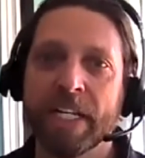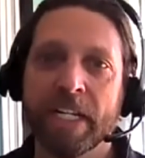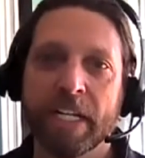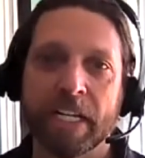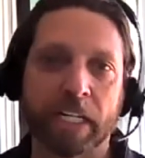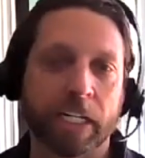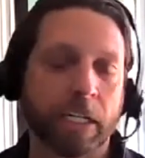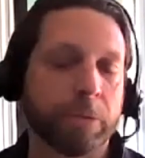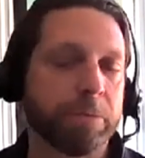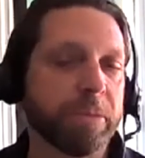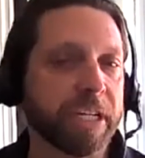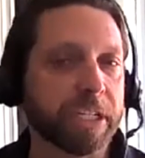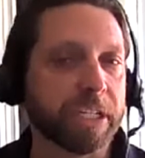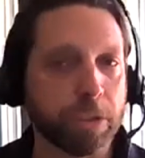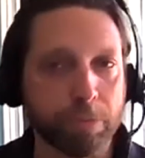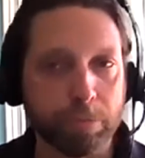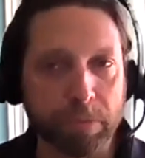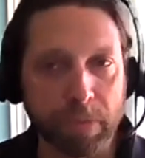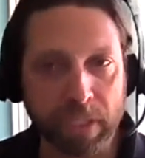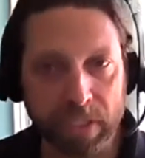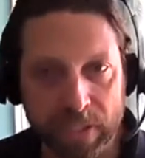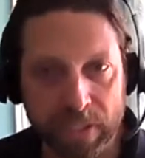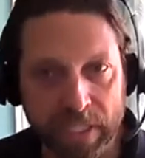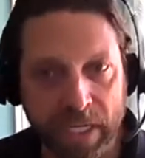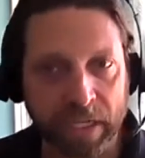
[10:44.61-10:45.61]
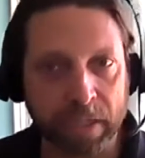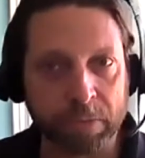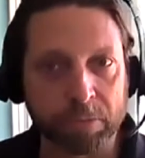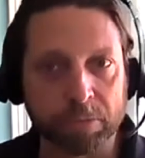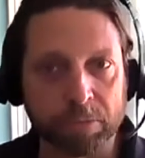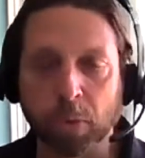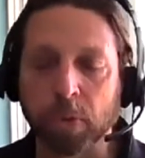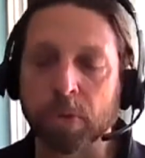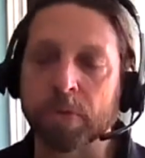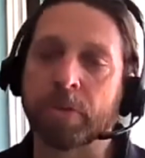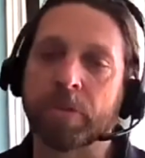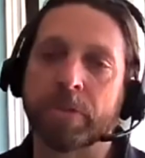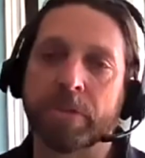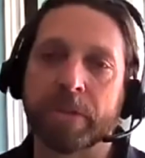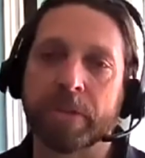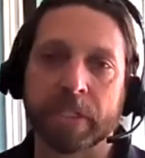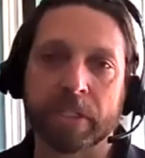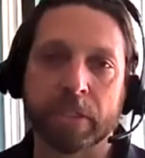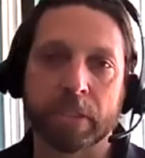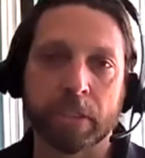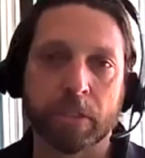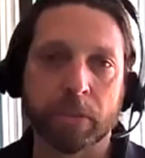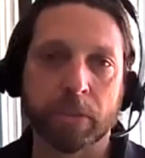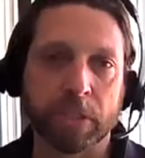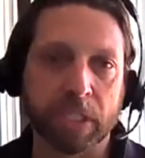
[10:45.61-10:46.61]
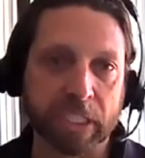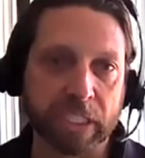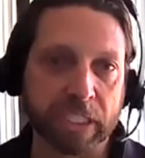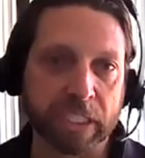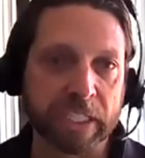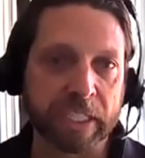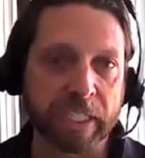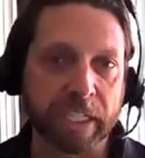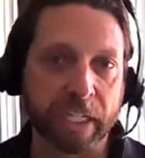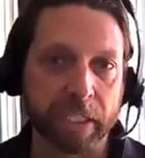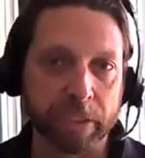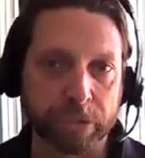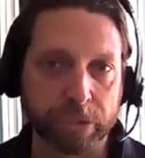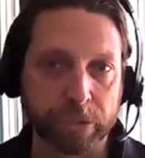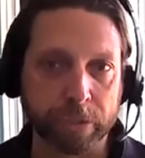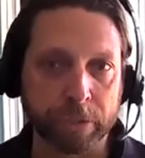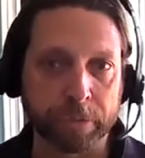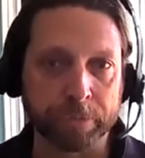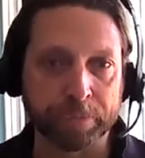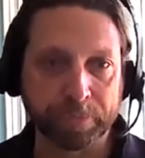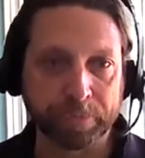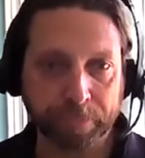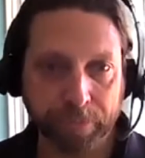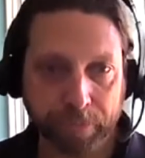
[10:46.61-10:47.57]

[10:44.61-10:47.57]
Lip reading: It can make you miss that important thing that you needed to get to.